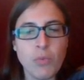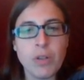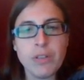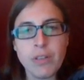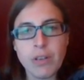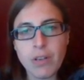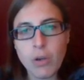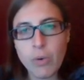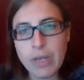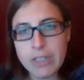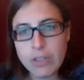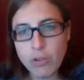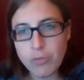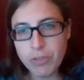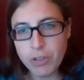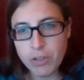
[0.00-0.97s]
Well, not
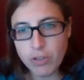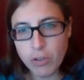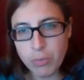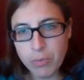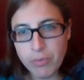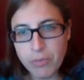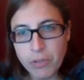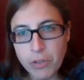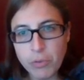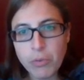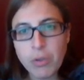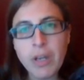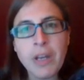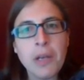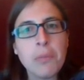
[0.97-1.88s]
quite over the top of you,